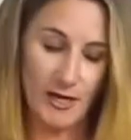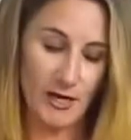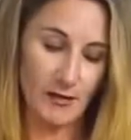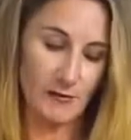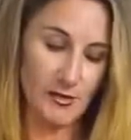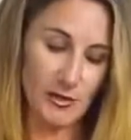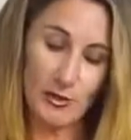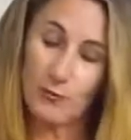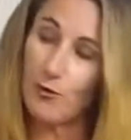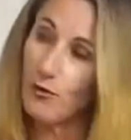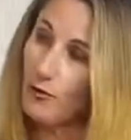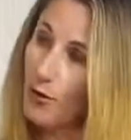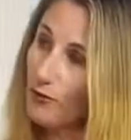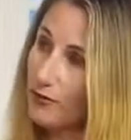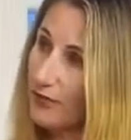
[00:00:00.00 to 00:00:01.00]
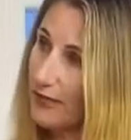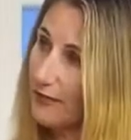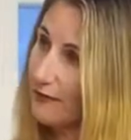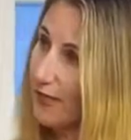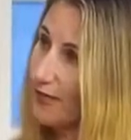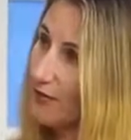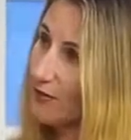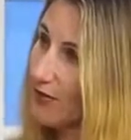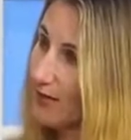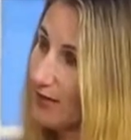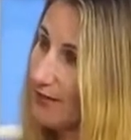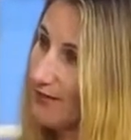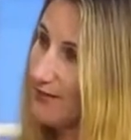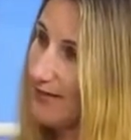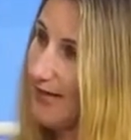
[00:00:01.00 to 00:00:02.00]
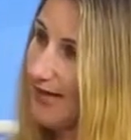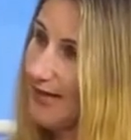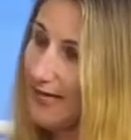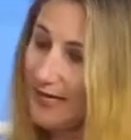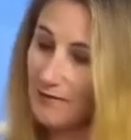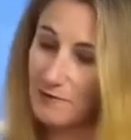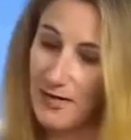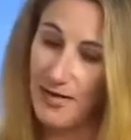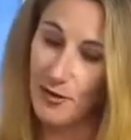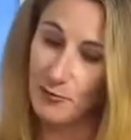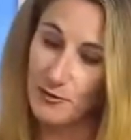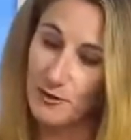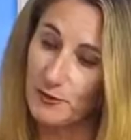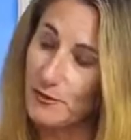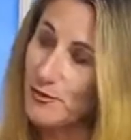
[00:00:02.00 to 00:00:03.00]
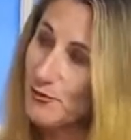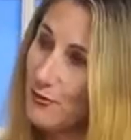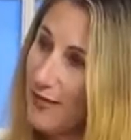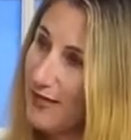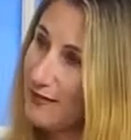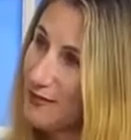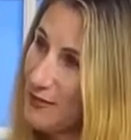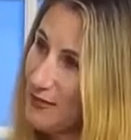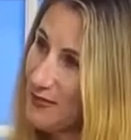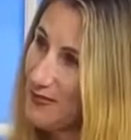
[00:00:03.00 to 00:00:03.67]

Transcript: so you won't overeat later on in the day, and may help you lose weight too.